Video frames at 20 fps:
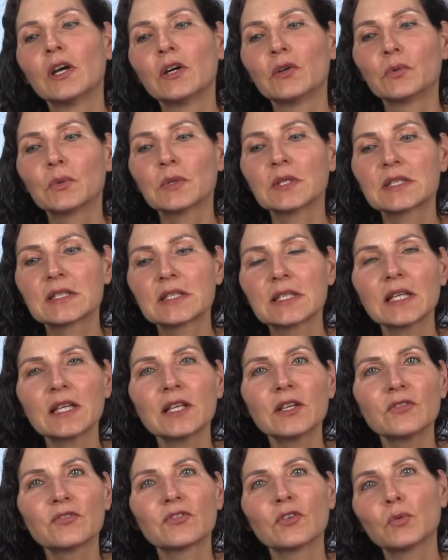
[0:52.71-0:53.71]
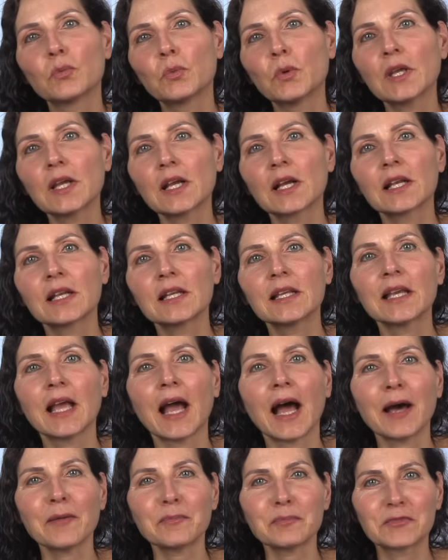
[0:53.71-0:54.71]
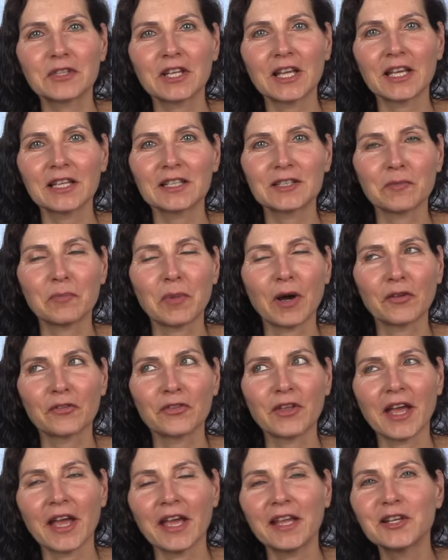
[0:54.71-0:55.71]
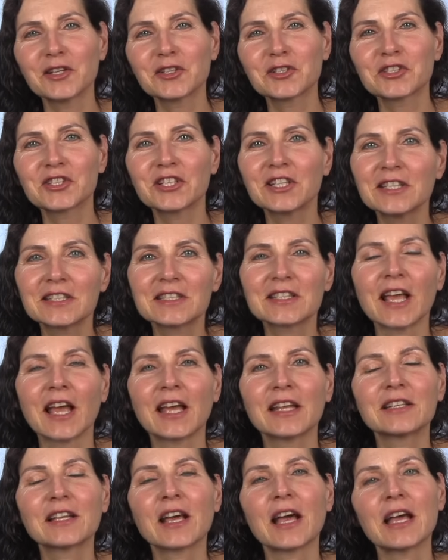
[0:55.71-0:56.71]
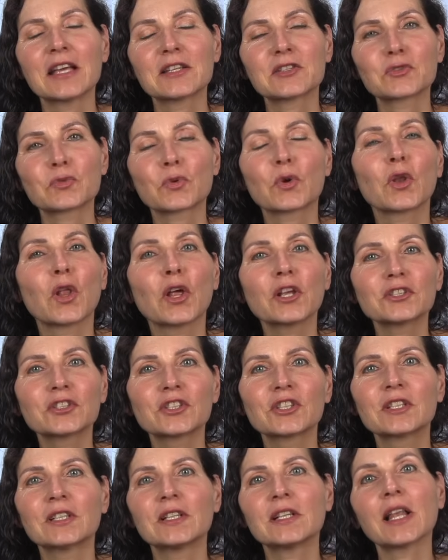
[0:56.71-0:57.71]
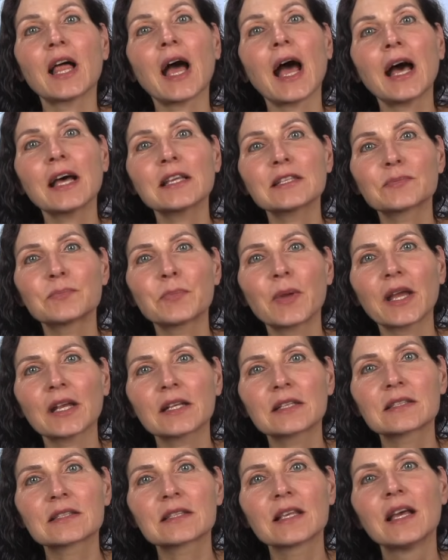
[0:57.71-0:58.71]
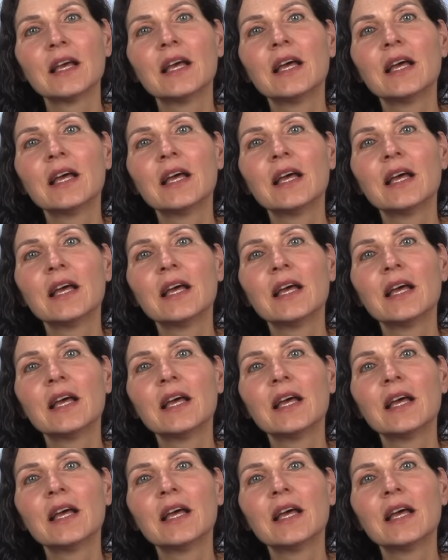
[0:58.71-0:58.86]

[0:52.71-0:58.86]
receive a weekly update about the energies and the astrological aspects,